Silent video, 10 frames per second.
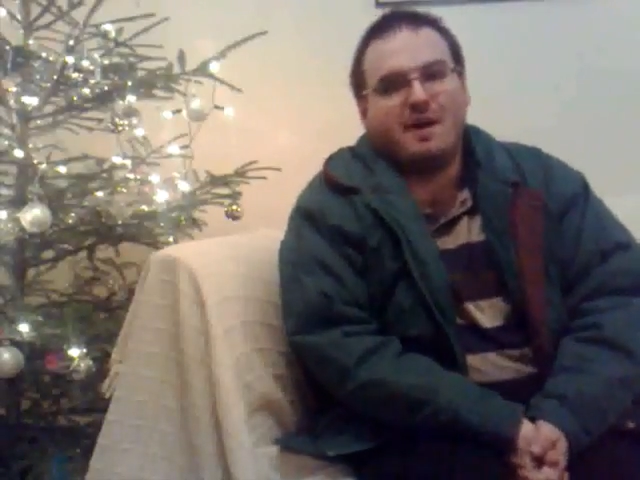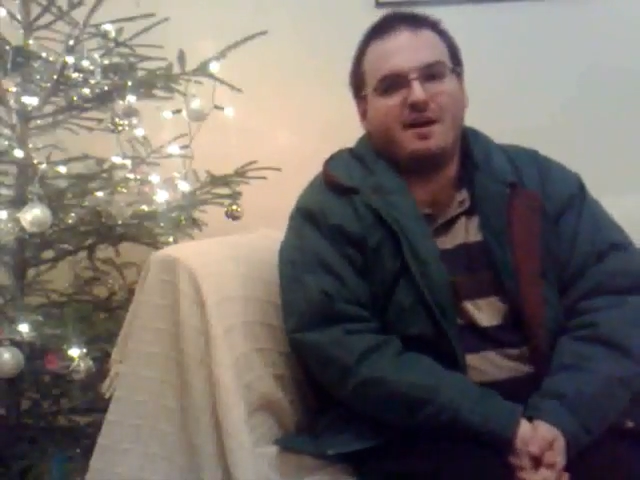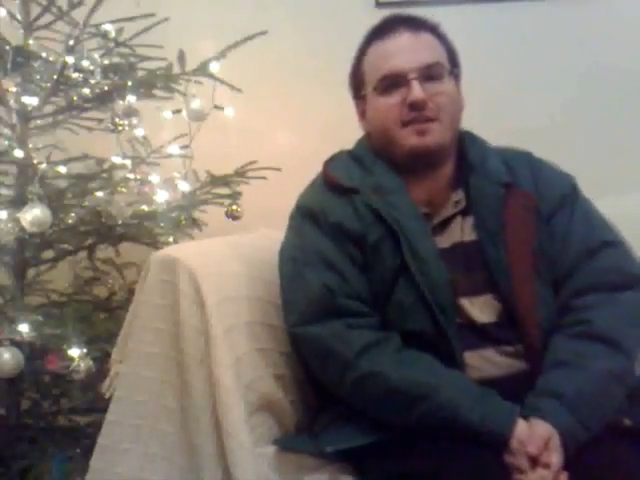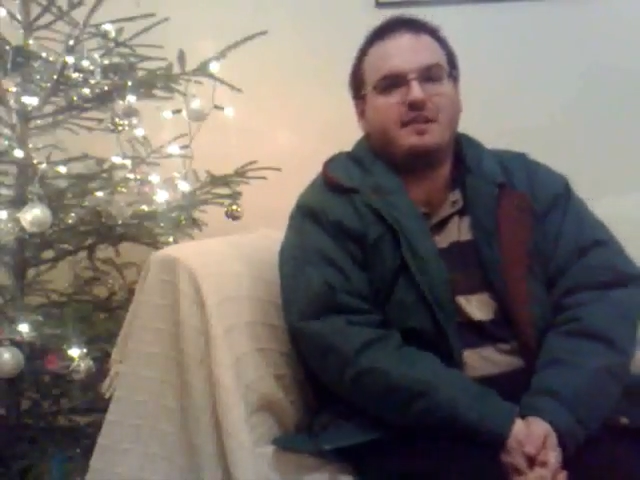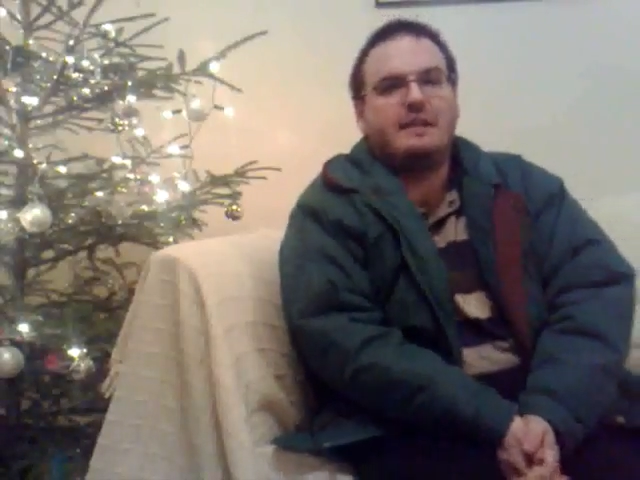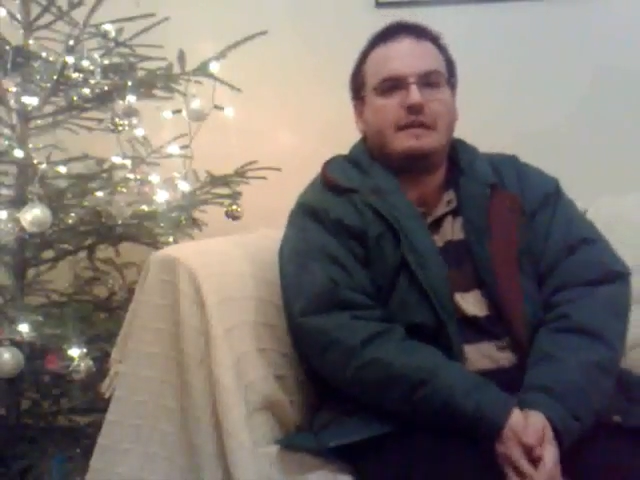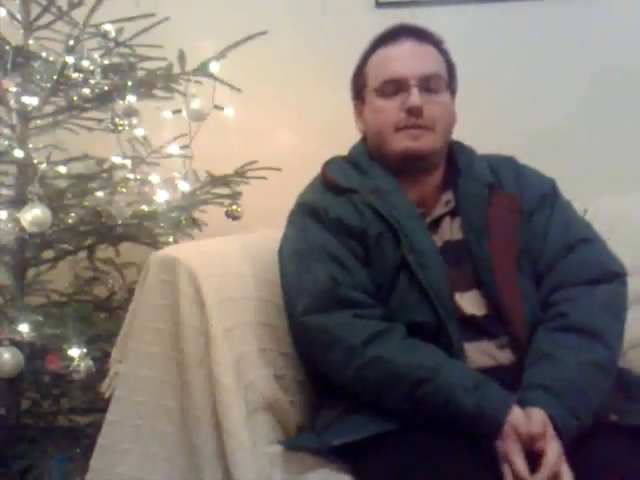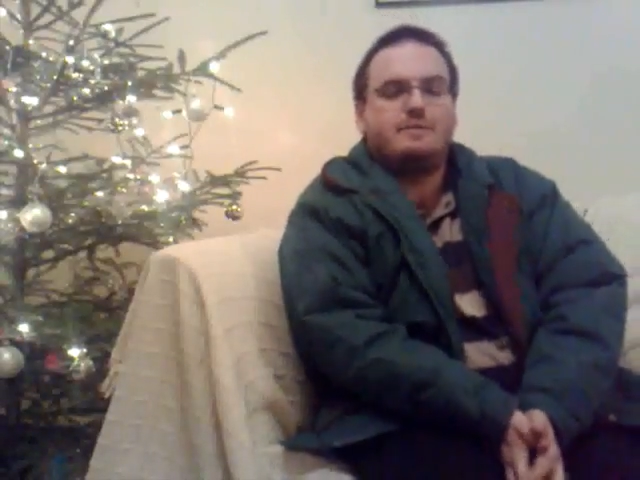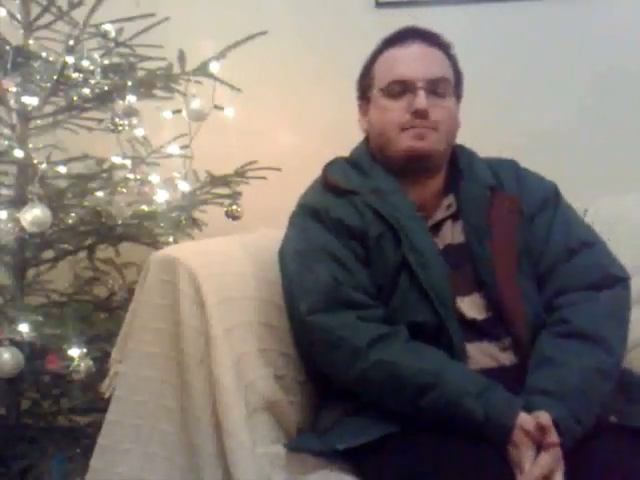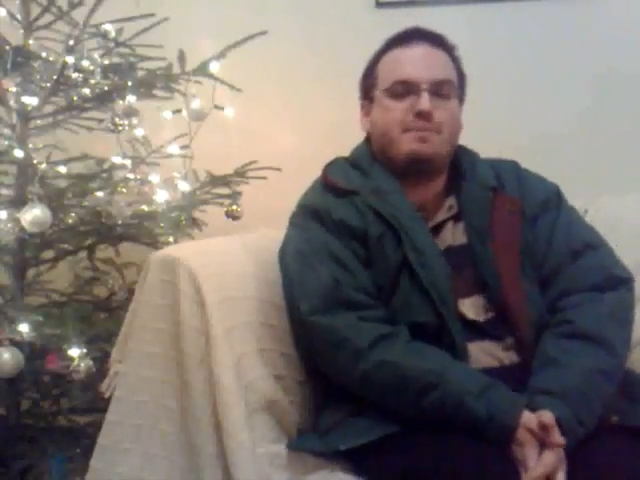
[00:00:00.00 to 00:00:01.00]
mind.
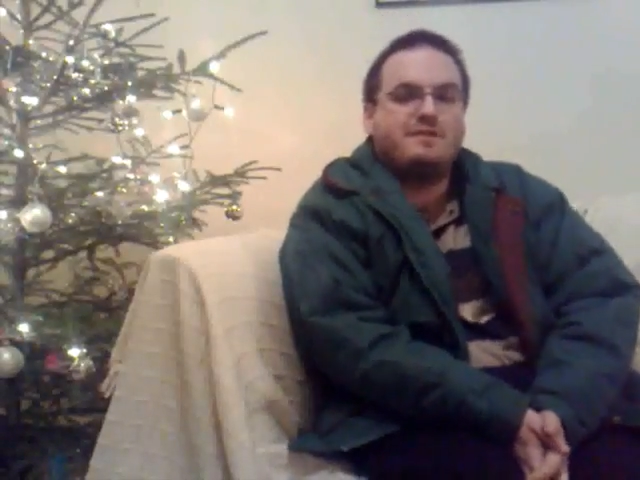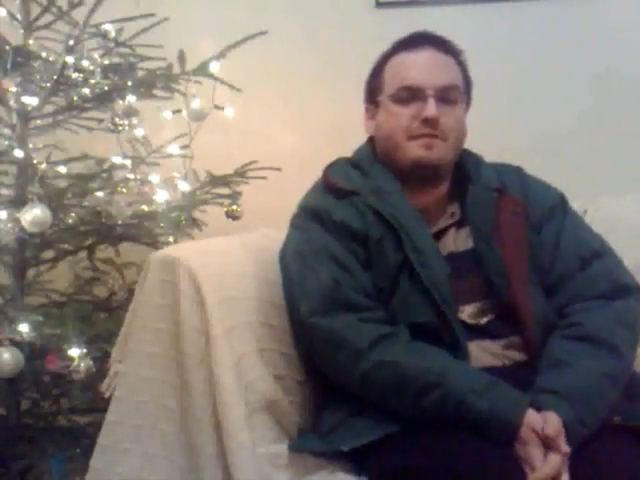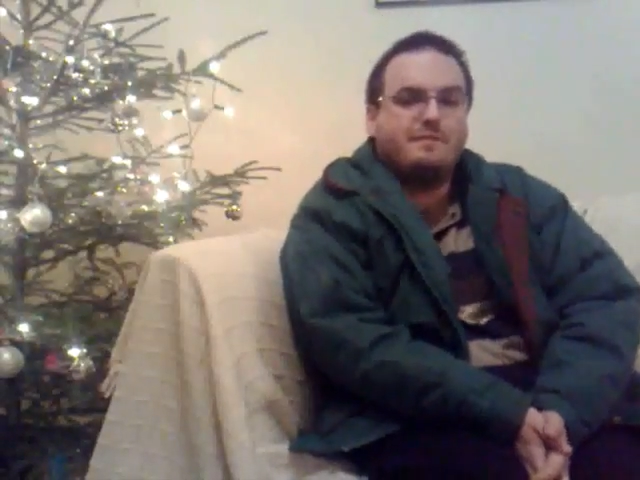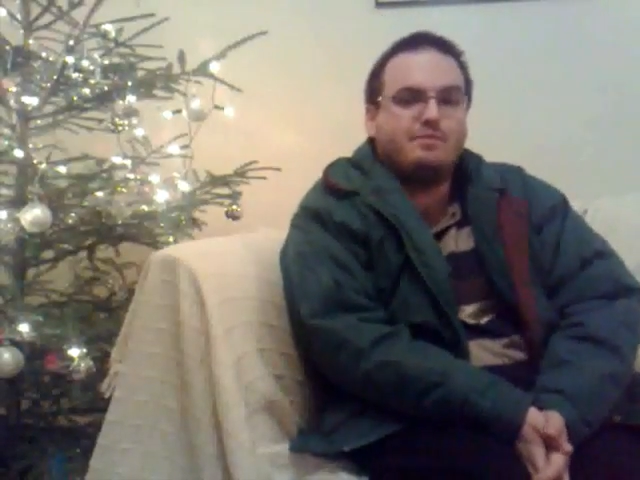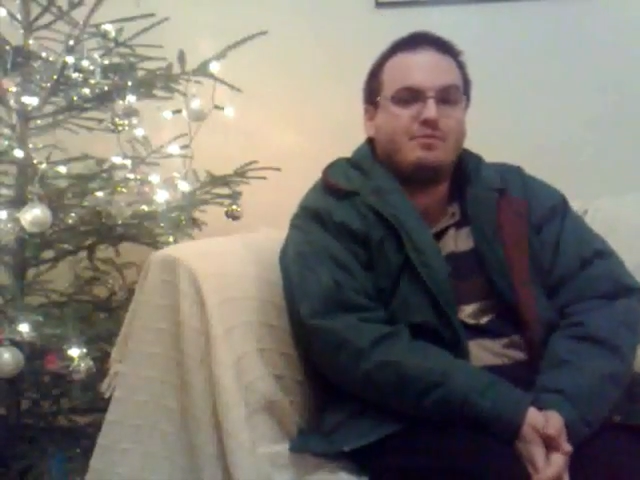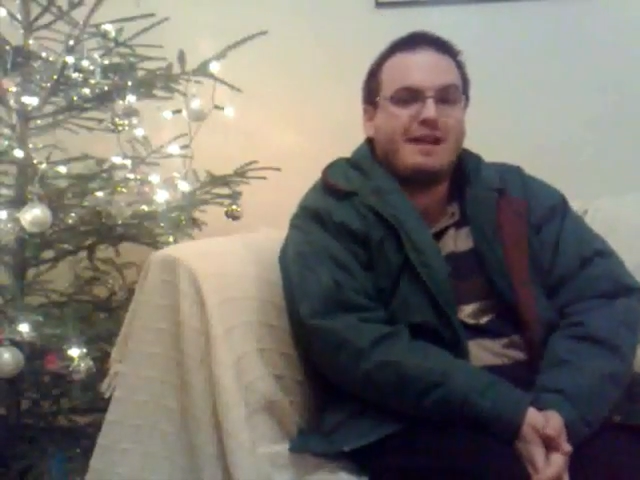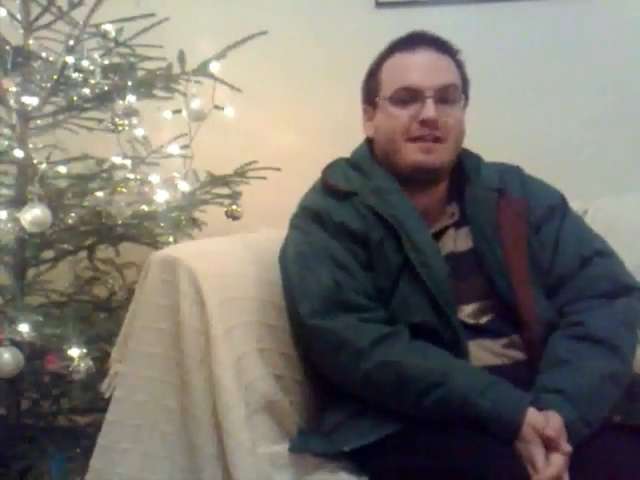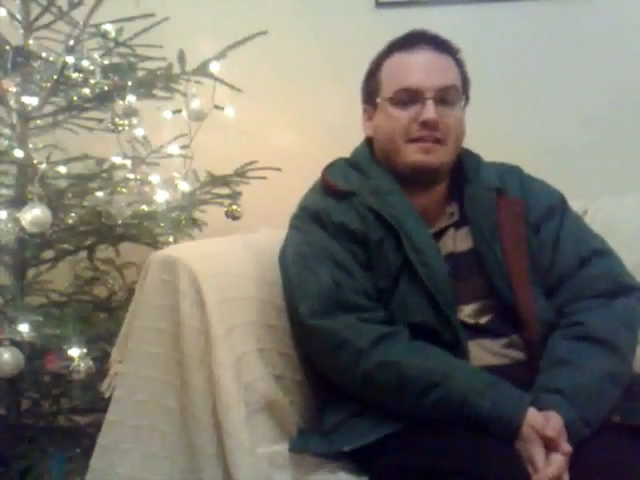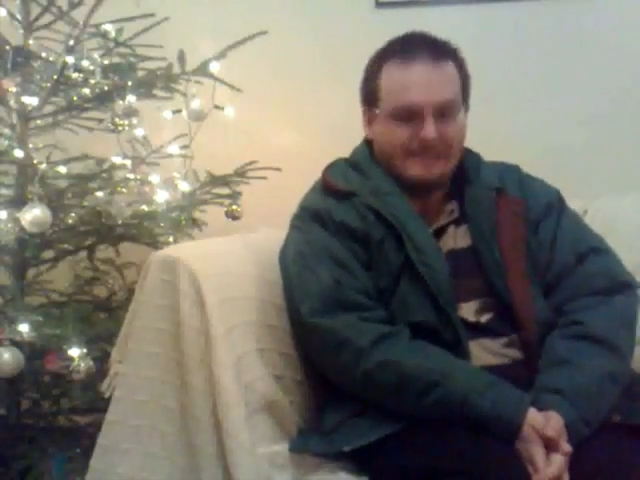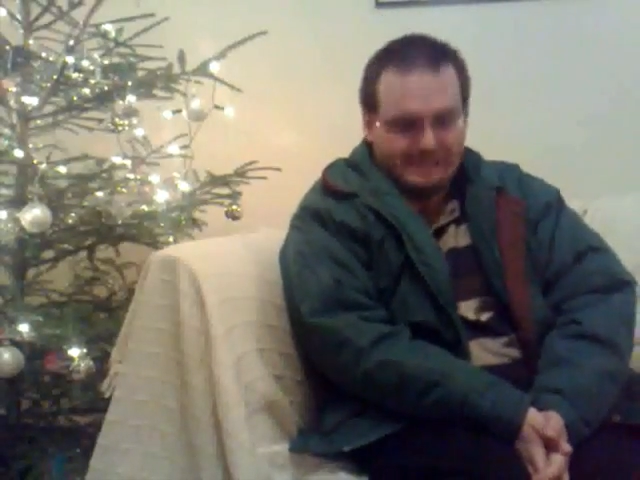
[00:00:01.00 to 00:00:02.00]
It was a present from
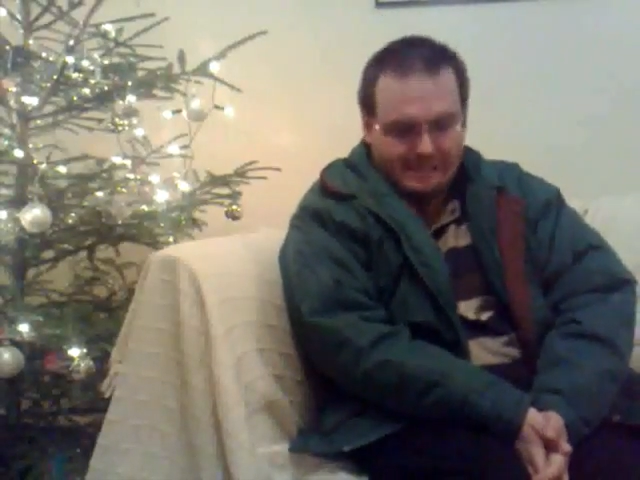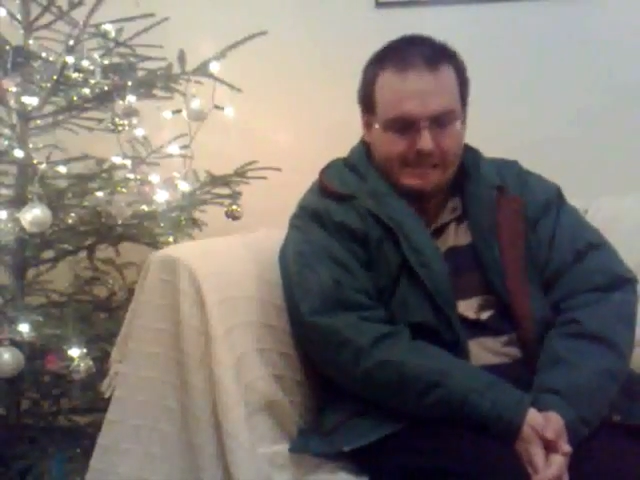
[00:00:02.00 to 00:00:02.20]
Gran.